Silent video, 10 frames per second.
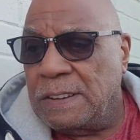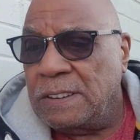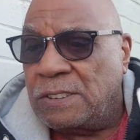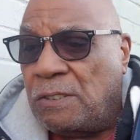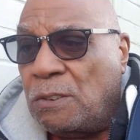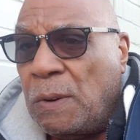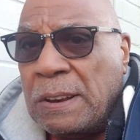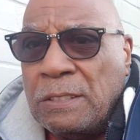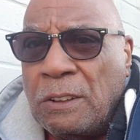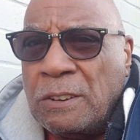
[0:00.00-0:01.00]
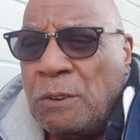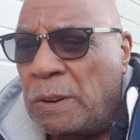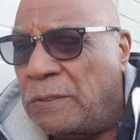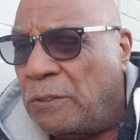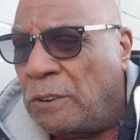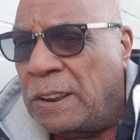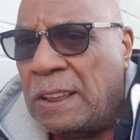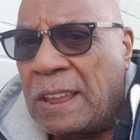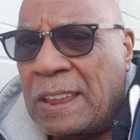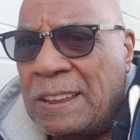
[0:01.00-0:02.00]
got quite a lot going for it
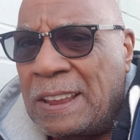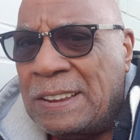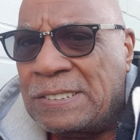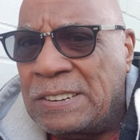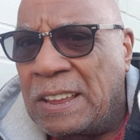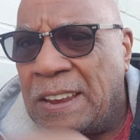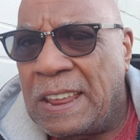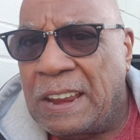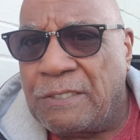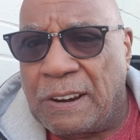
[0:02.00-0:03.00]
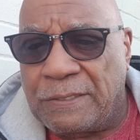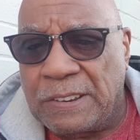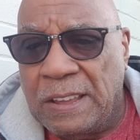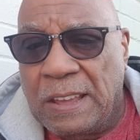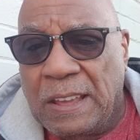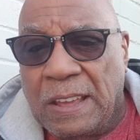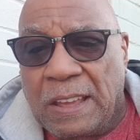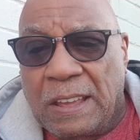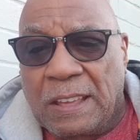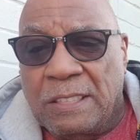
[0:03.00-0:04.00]
as an aircraft.
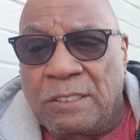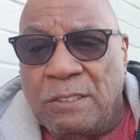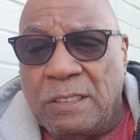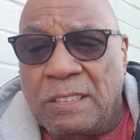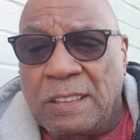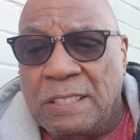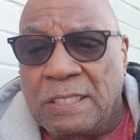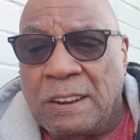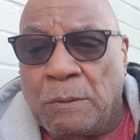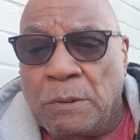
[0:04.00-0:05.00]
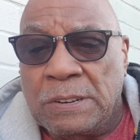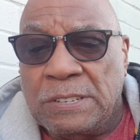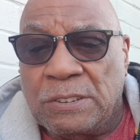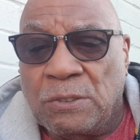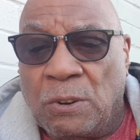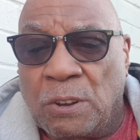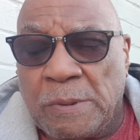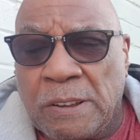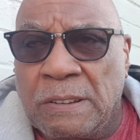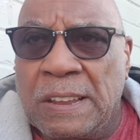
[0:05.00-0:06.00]
The other thing that I wanted to talk
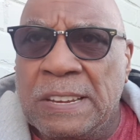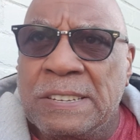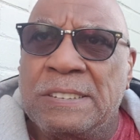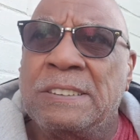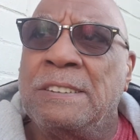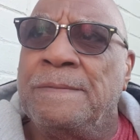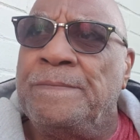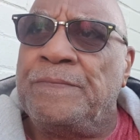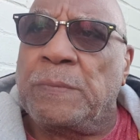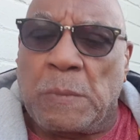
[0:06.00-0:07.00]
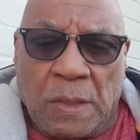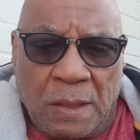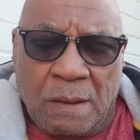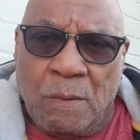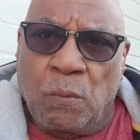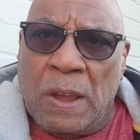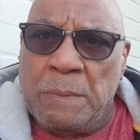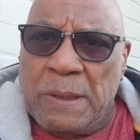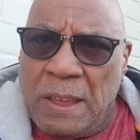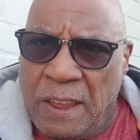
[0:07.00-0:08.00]
about is
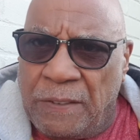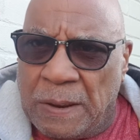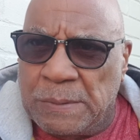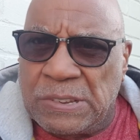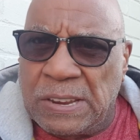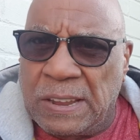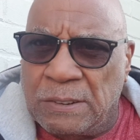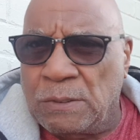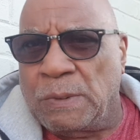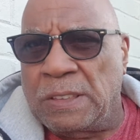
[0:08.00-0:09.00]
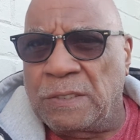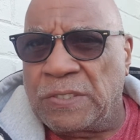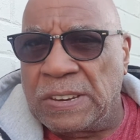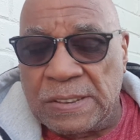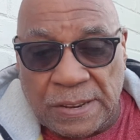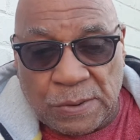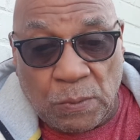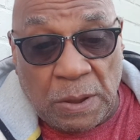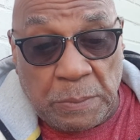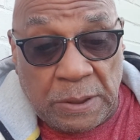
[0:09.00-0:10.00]
WebFMC. I don't know whether you've seen this,
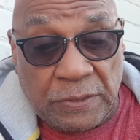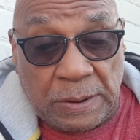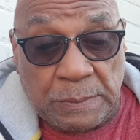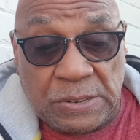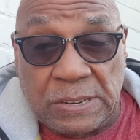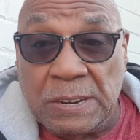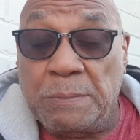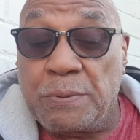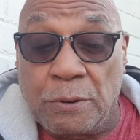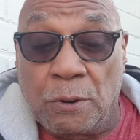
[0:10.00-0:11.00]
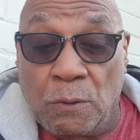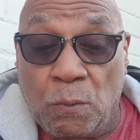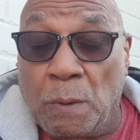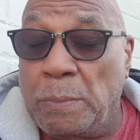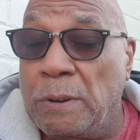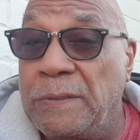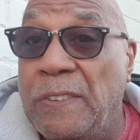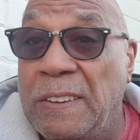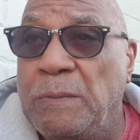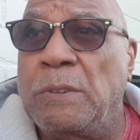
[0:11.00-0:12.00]
WebFMC Pro
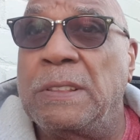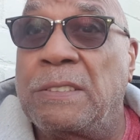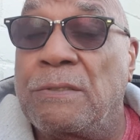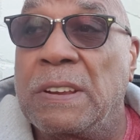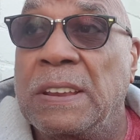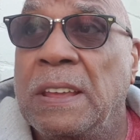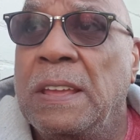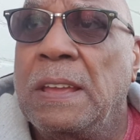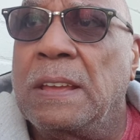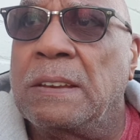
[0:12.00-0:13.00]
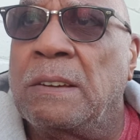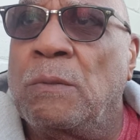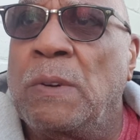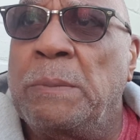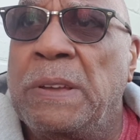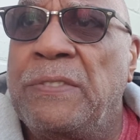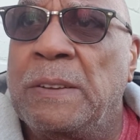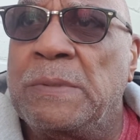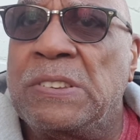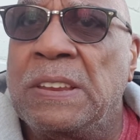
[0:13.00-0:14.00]
1.5.3. Now,
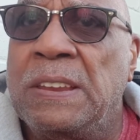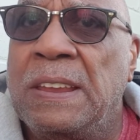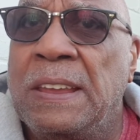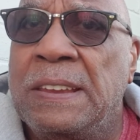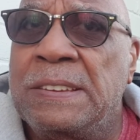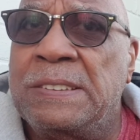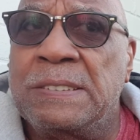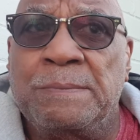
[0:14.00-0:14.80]
WebFMC is